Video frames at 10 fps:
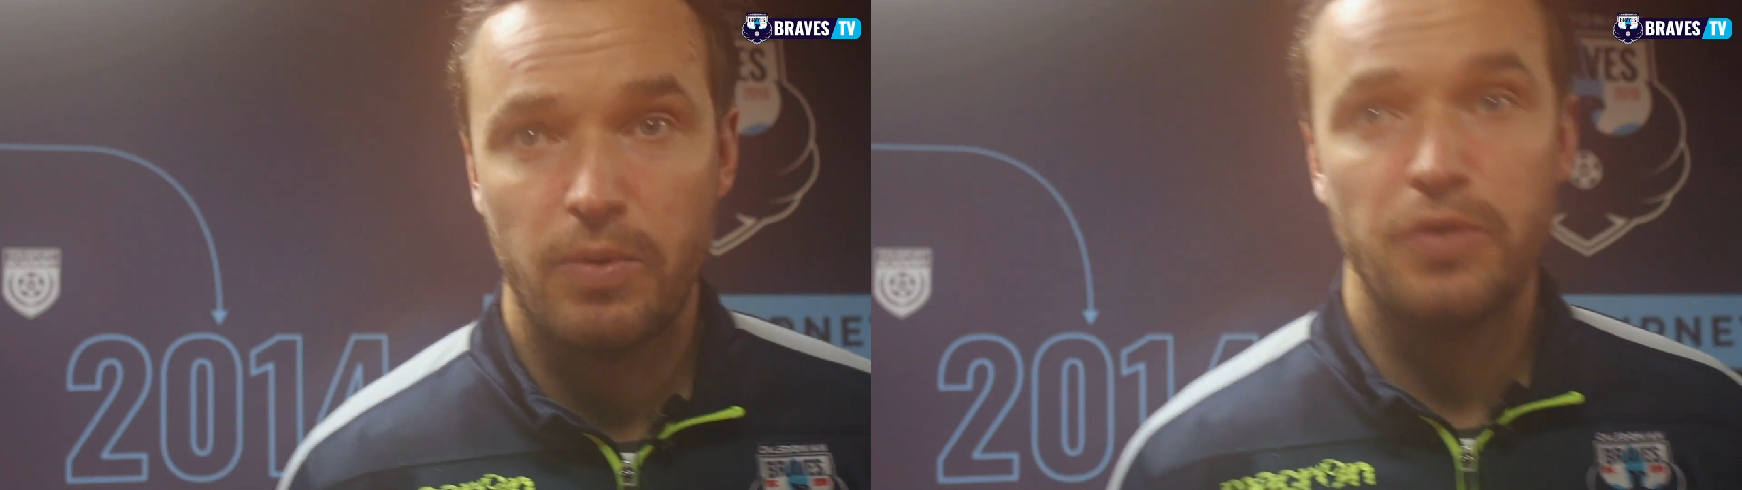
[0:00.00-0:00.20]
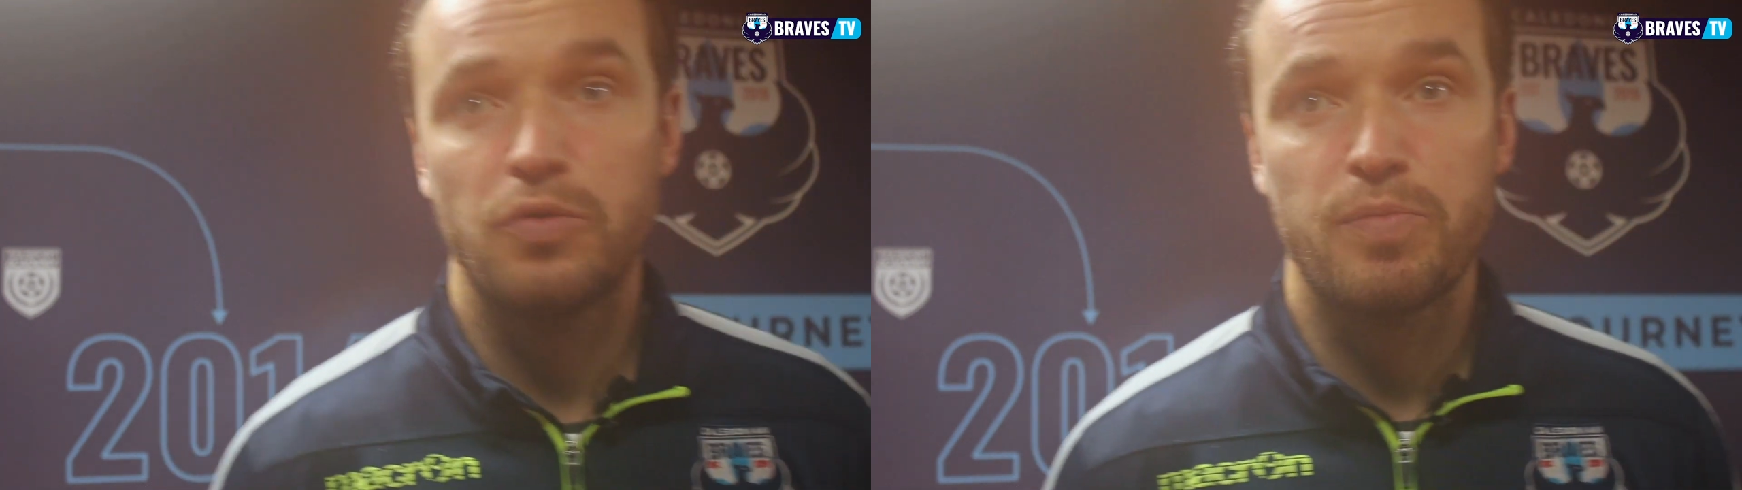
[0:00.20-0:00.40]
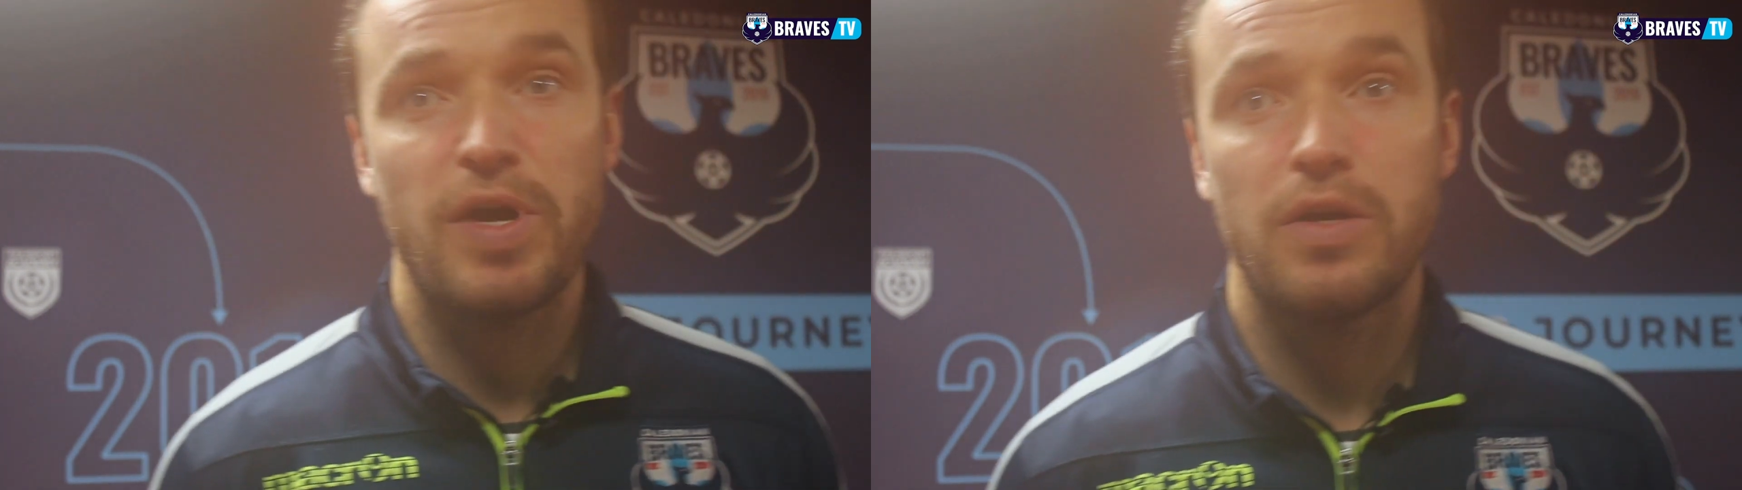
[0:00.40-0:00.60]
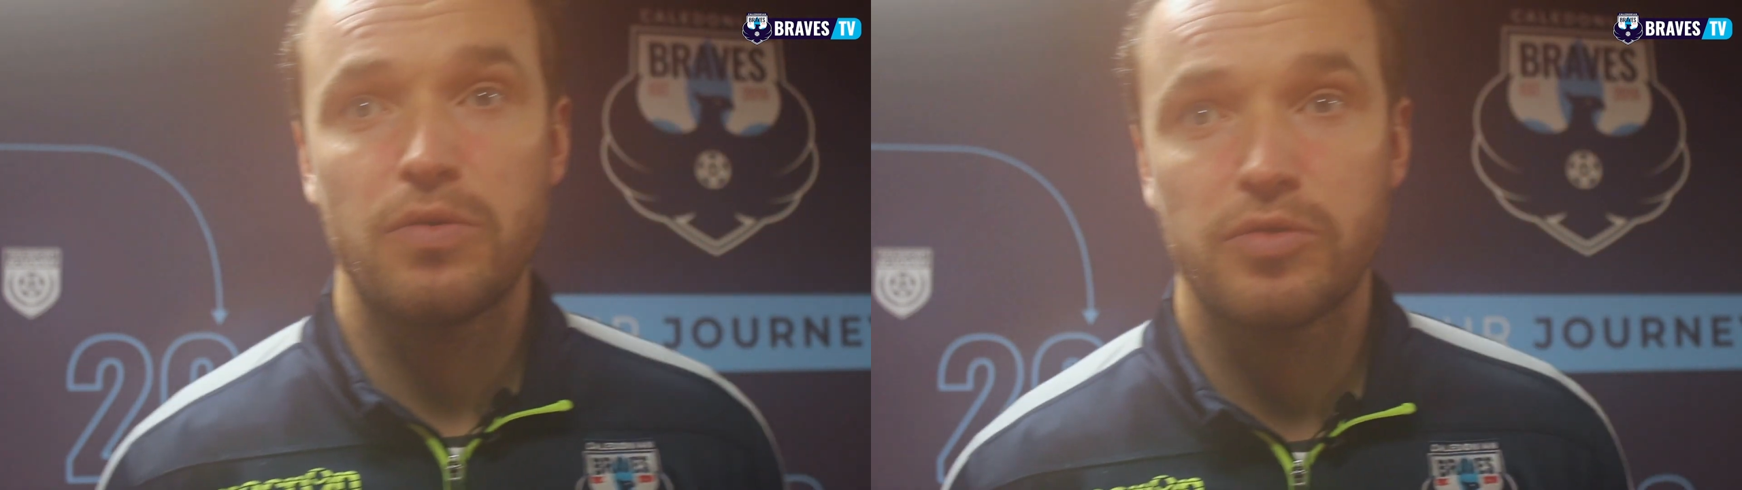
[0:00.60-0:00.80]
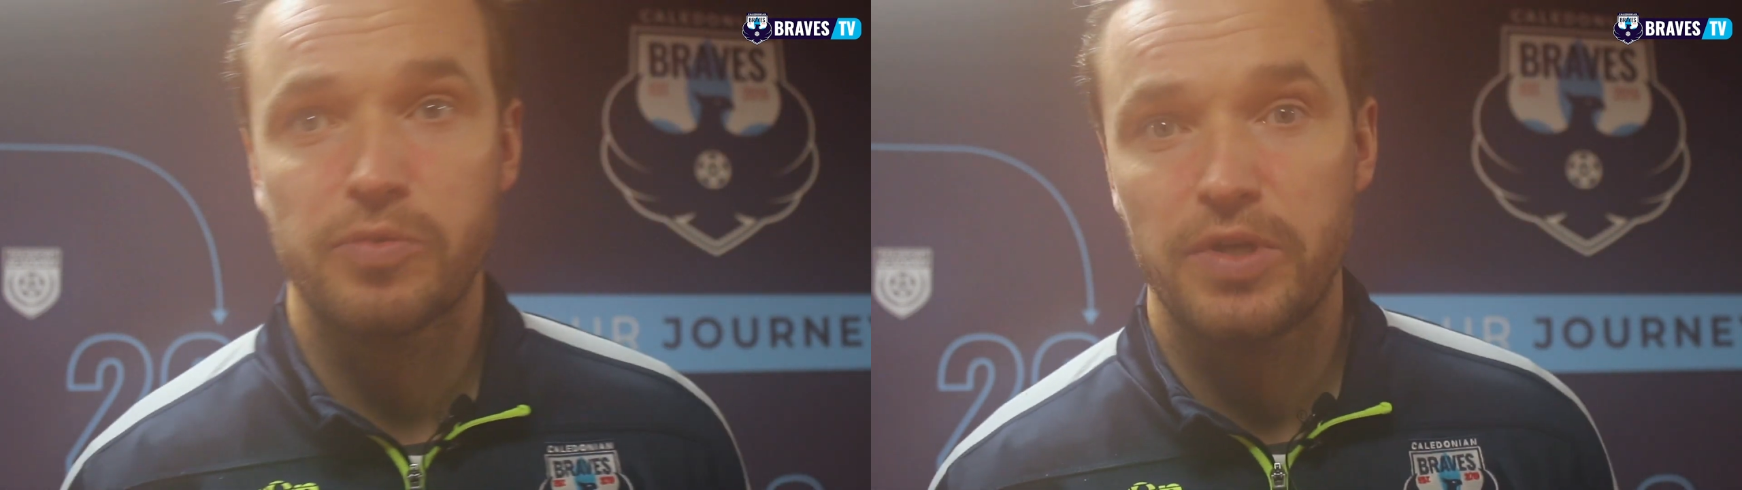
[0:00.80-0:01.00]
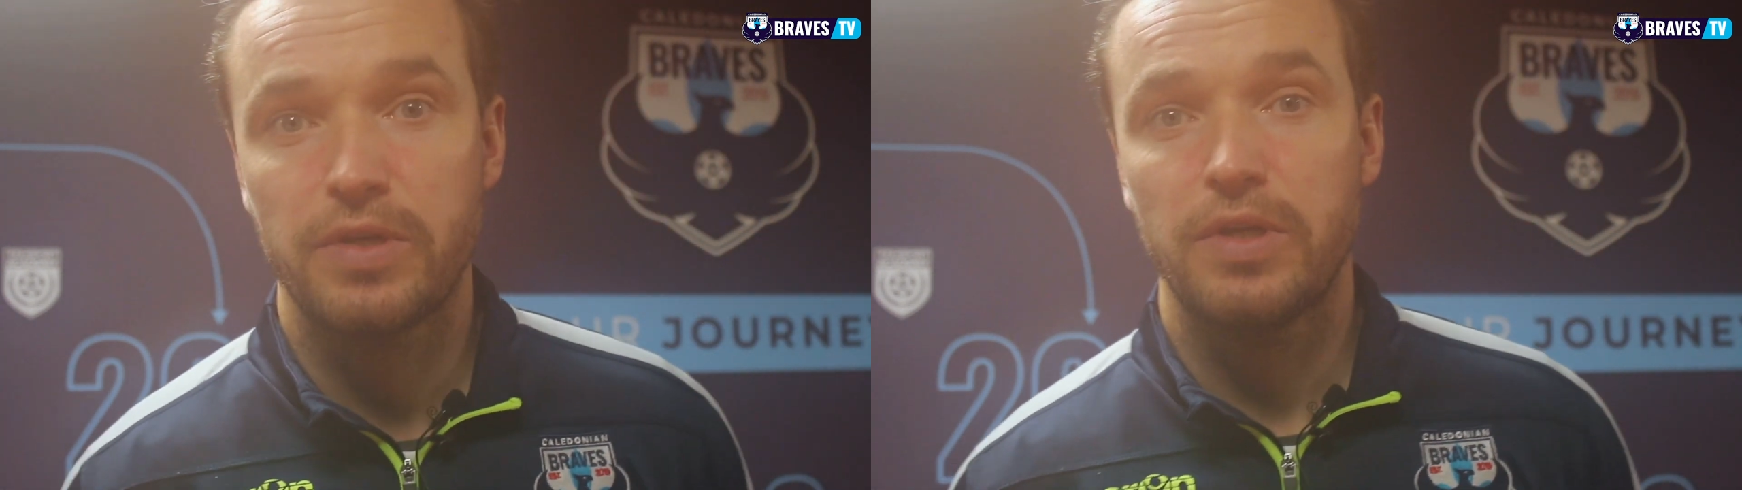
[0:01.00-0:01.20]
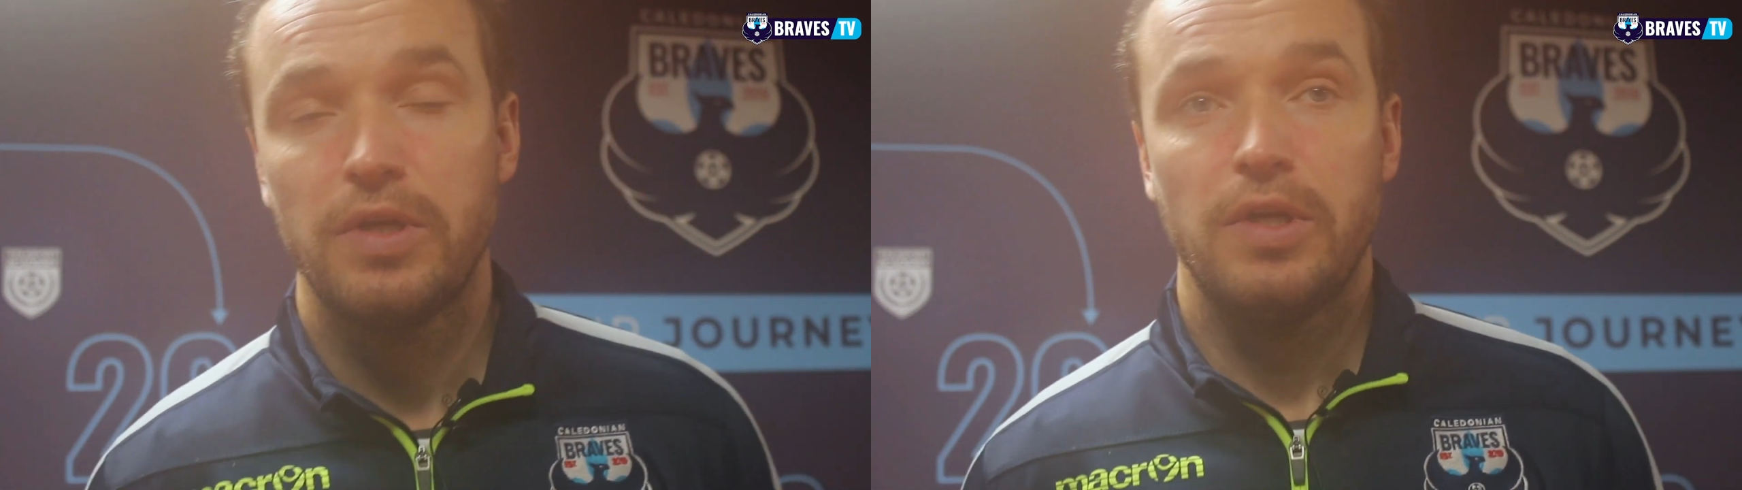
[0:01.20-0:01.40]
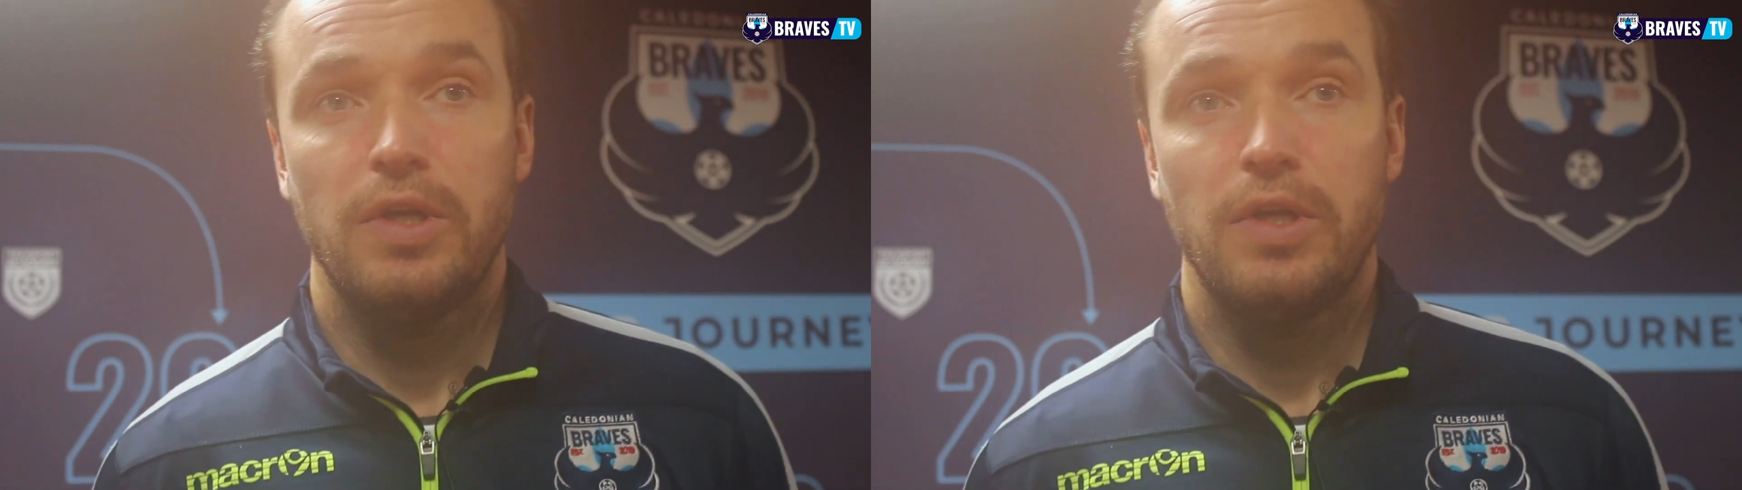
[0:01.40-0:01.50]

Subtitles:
win those battles, win